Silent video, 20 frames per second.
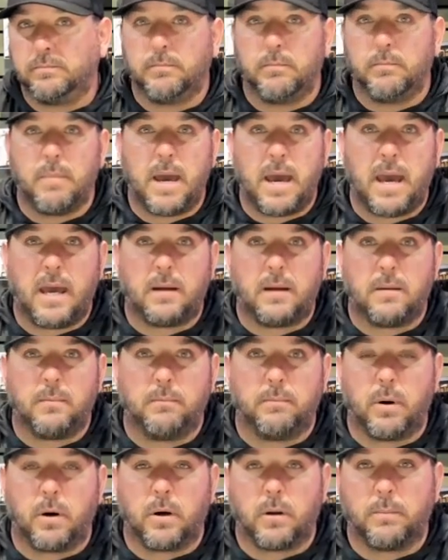Matt,
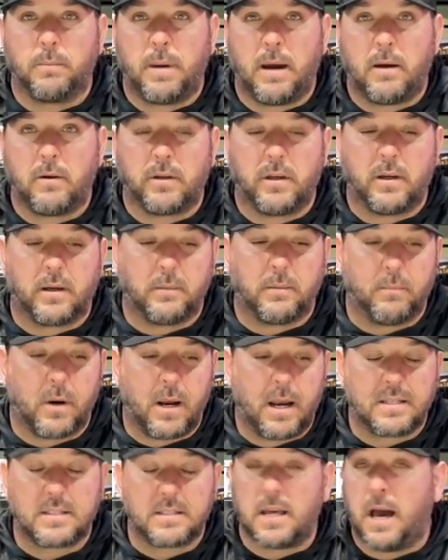Burning Powder Kicking
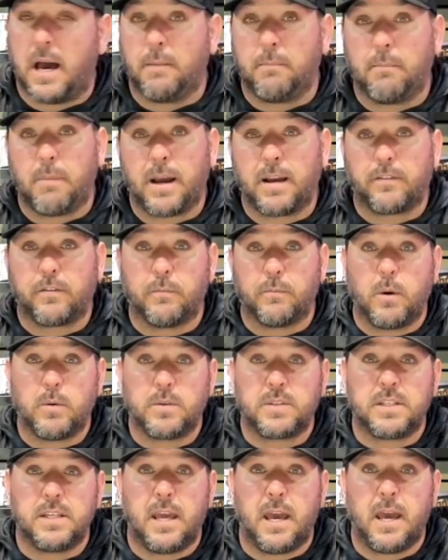Brass, I'm Mike from
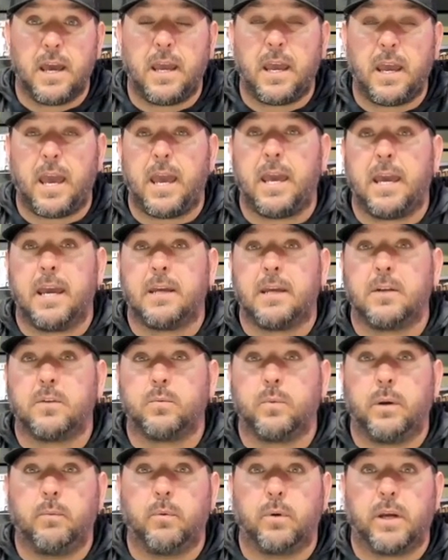OCA, and
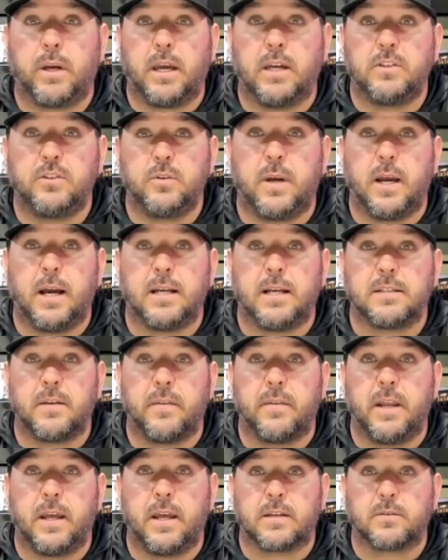we will catch you guys on
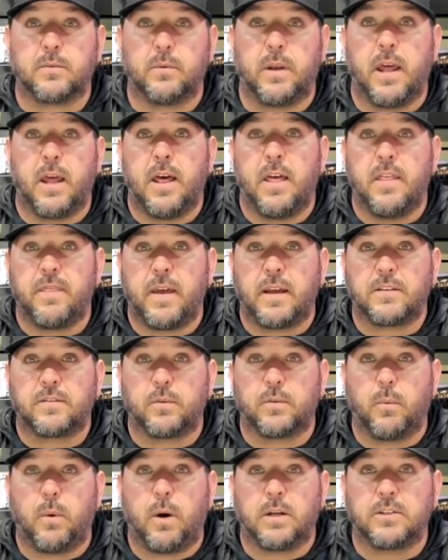the next one. Thanks
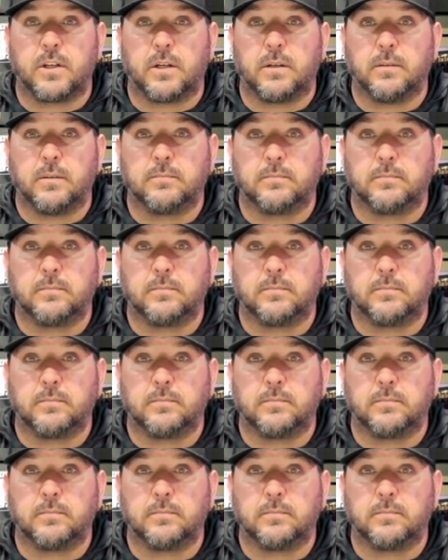for watching.